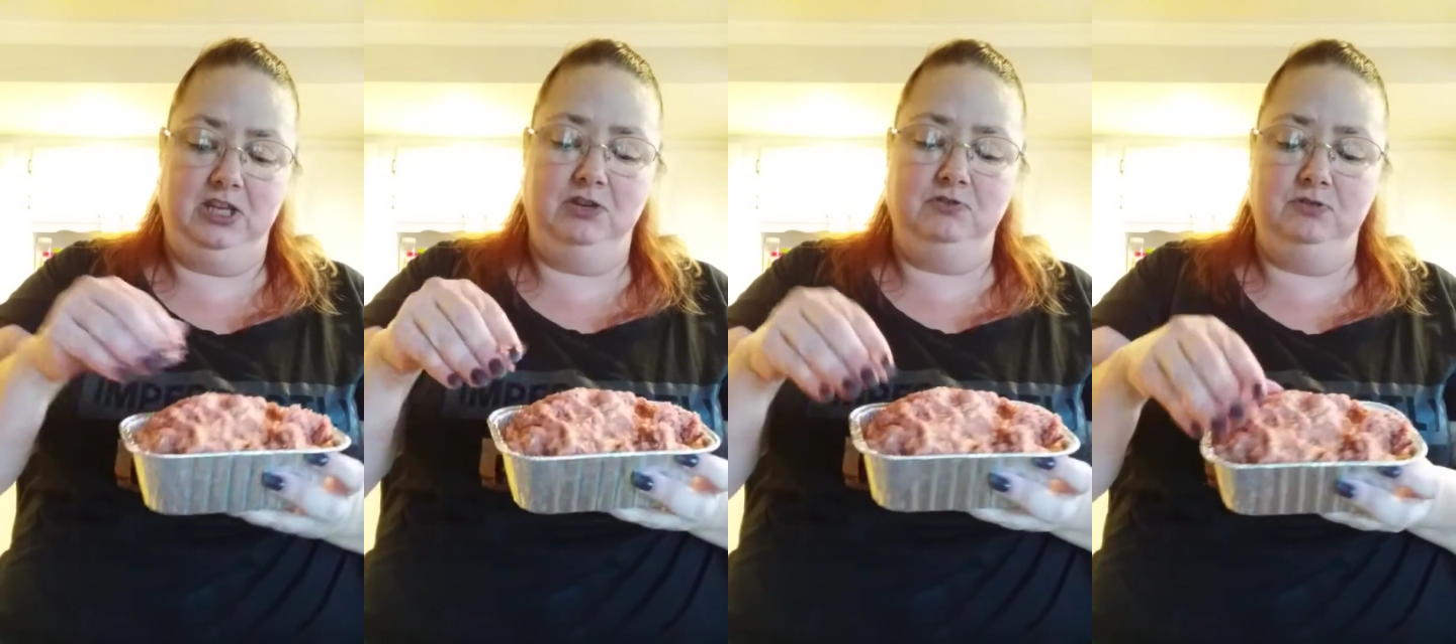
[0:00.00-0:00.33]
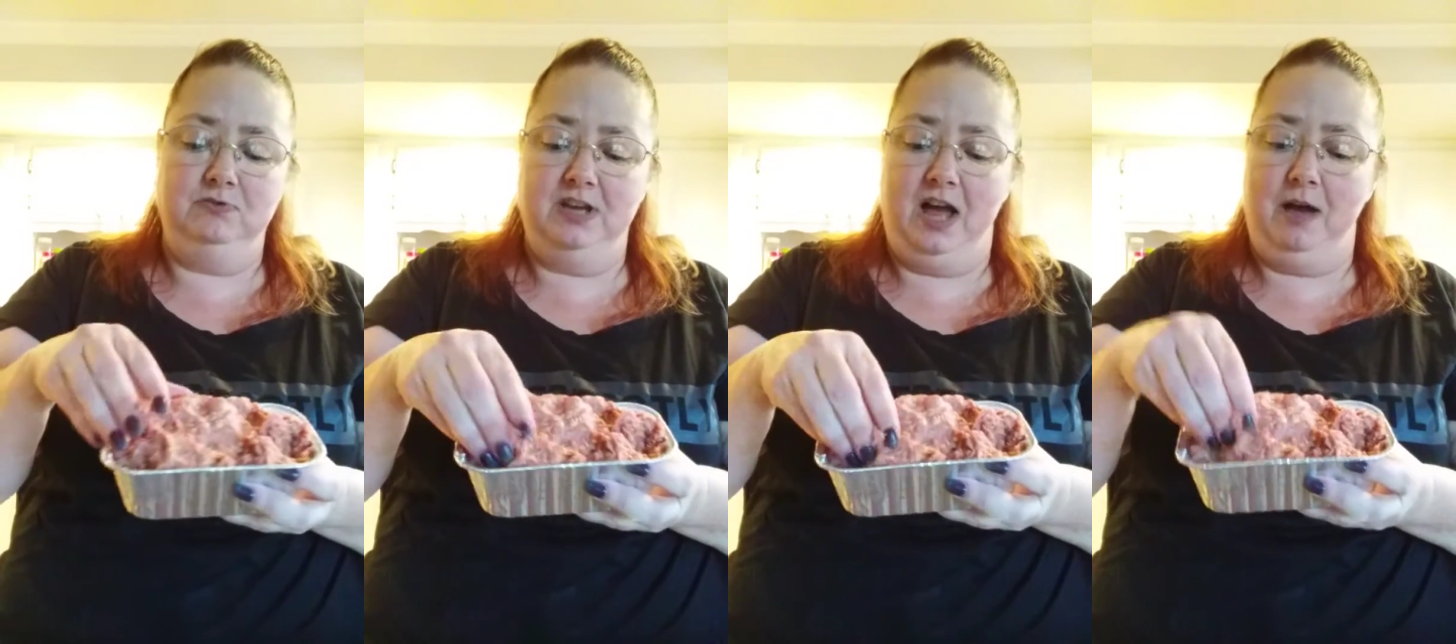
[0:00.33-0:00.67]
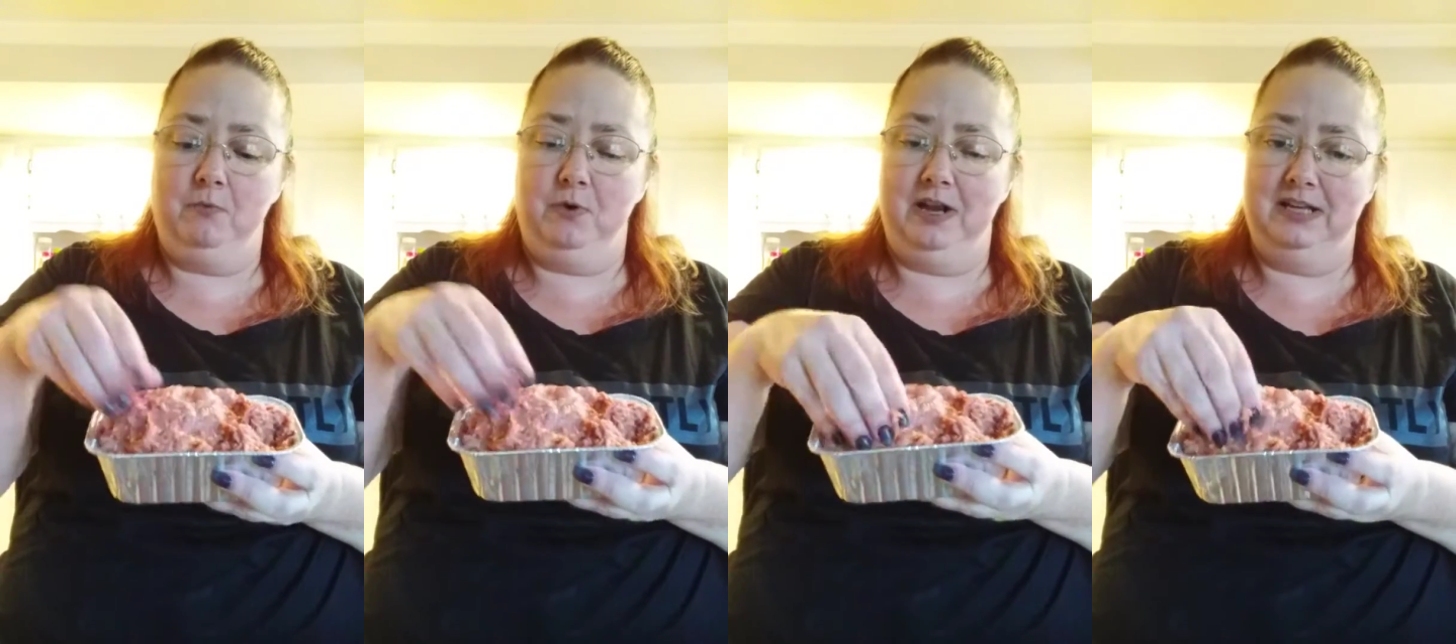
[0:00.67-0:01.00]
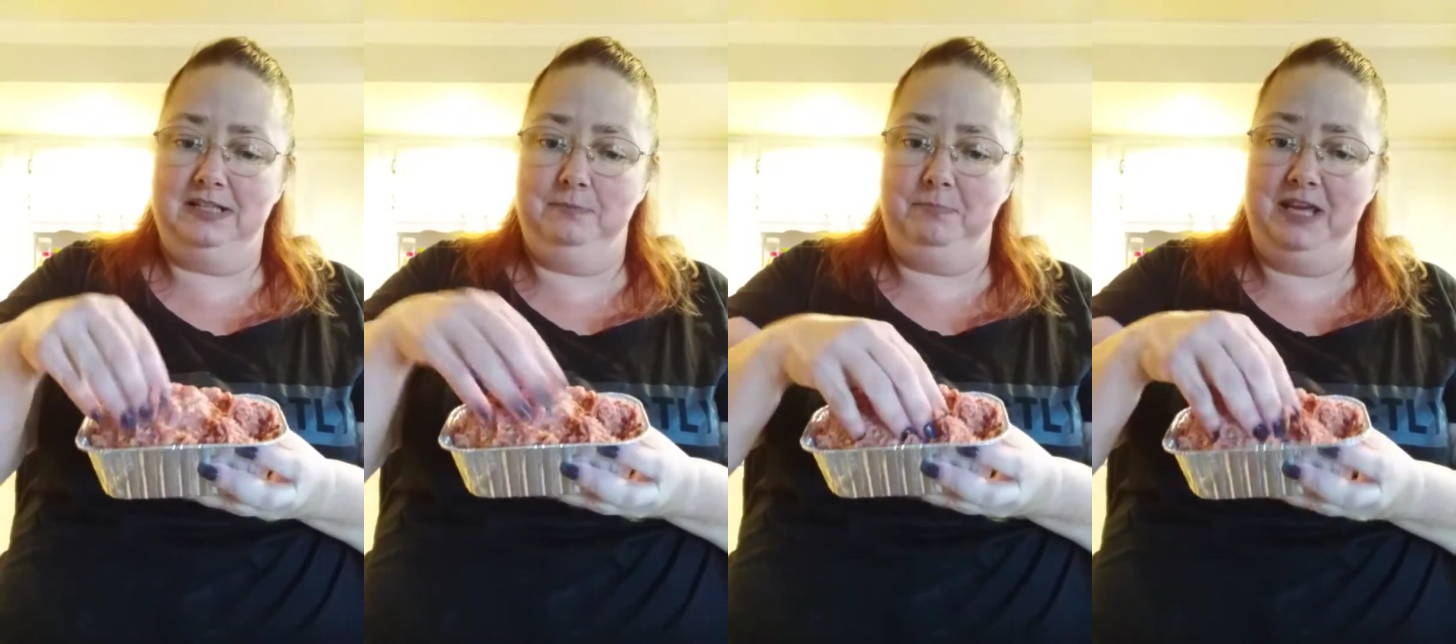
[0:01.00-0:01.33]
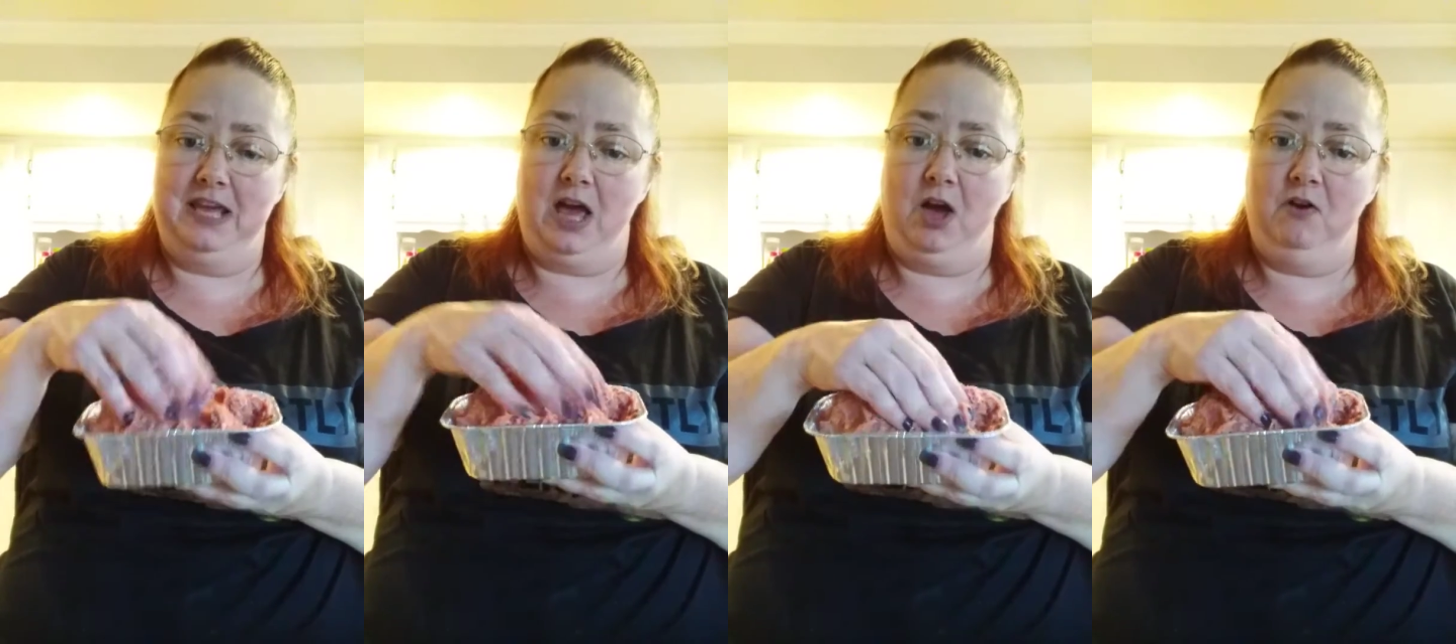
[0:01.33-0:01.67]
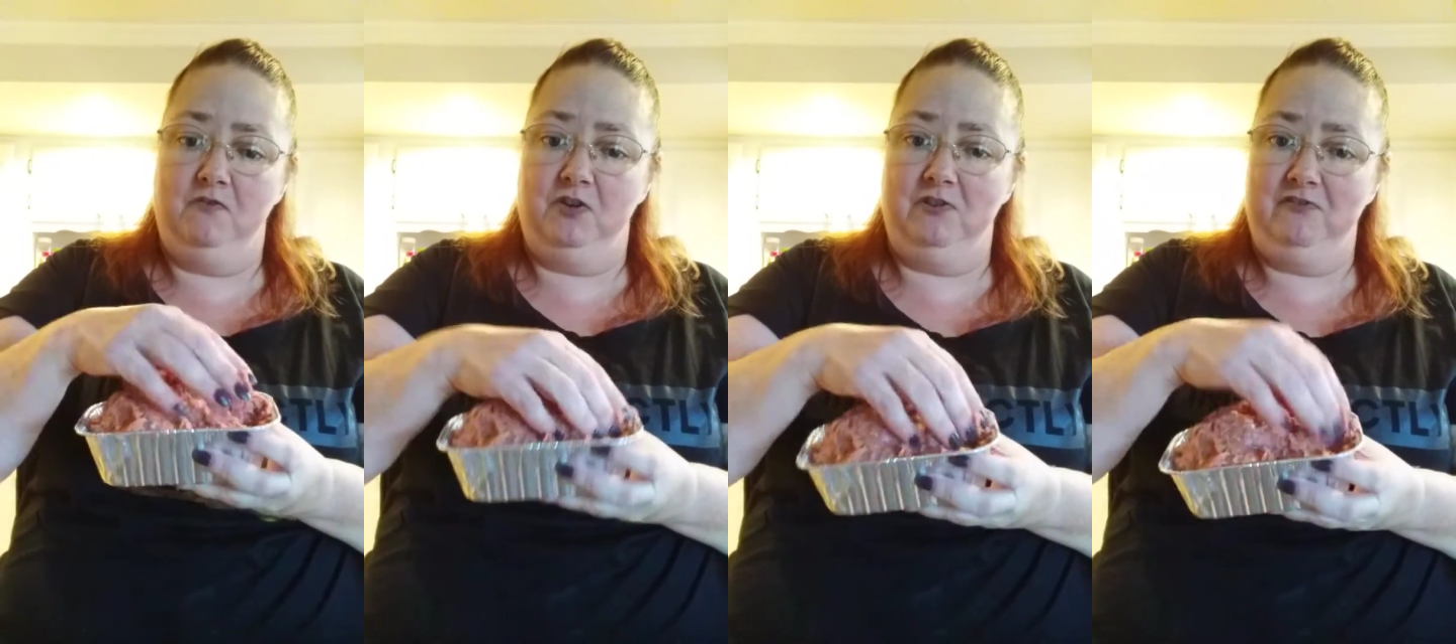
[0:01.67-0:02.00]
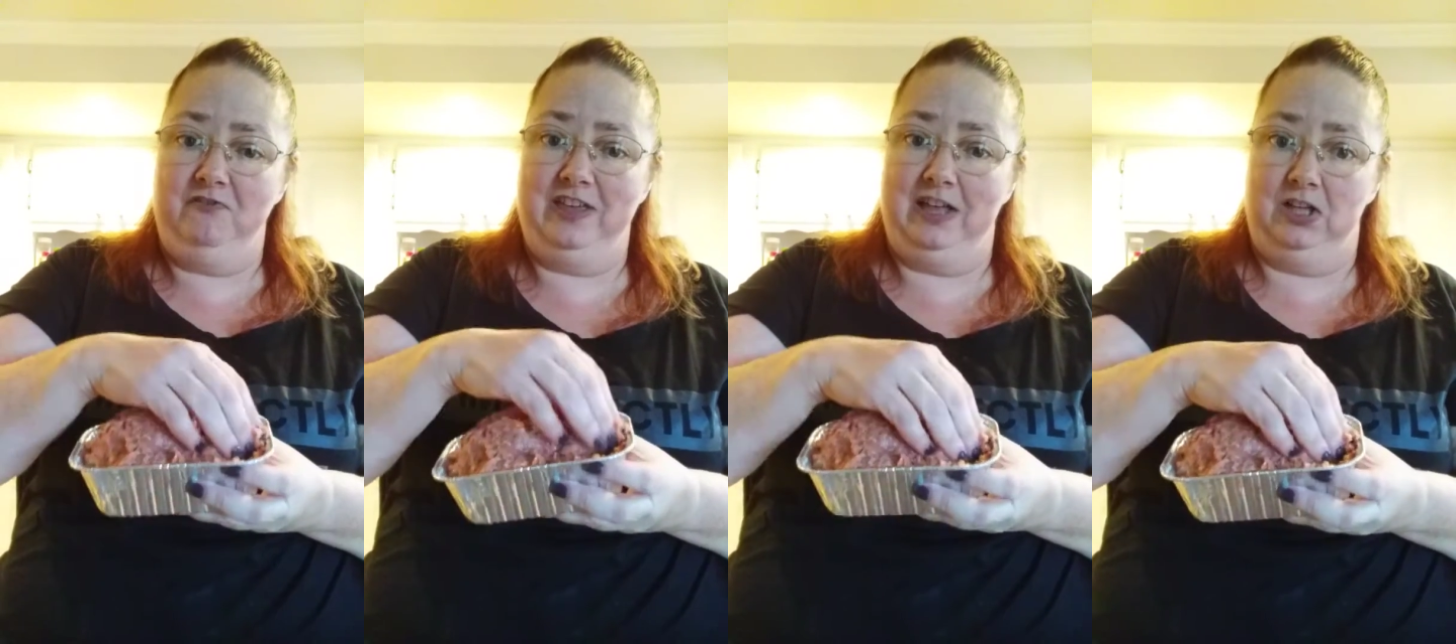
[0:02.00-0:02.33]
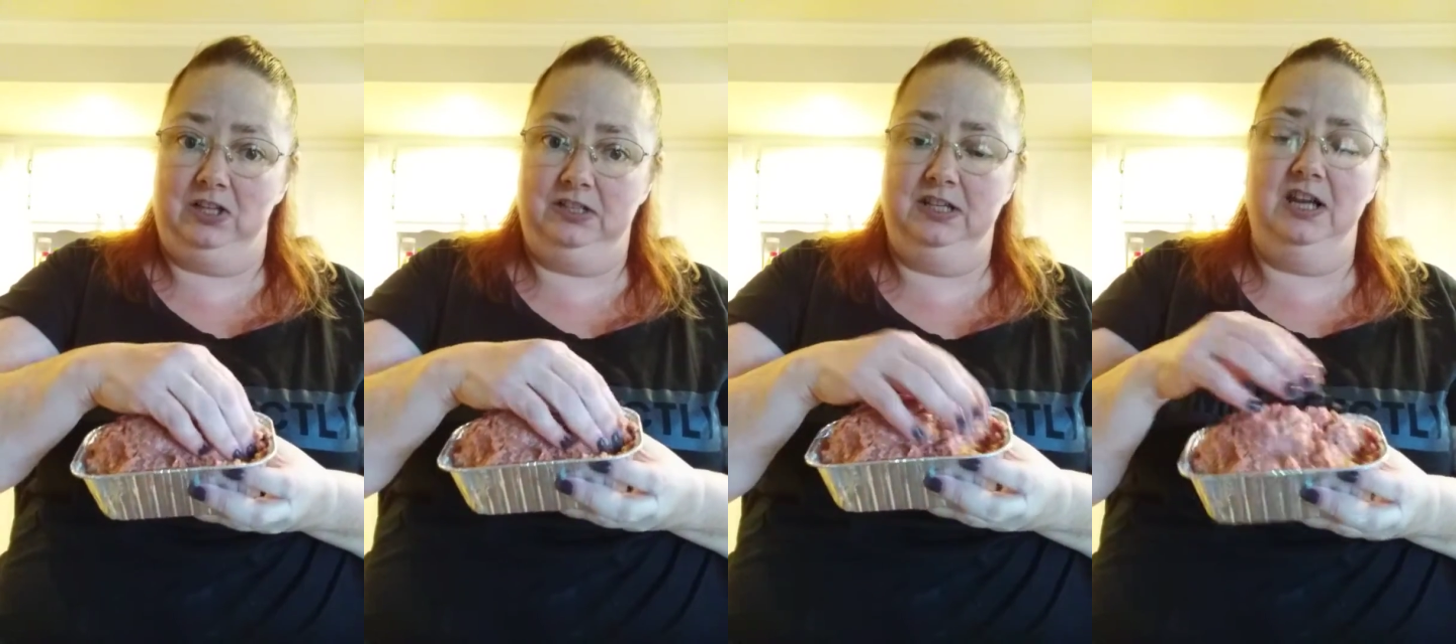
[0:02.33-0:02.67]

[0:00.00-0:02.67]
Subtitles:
You do not want it to be overfilled.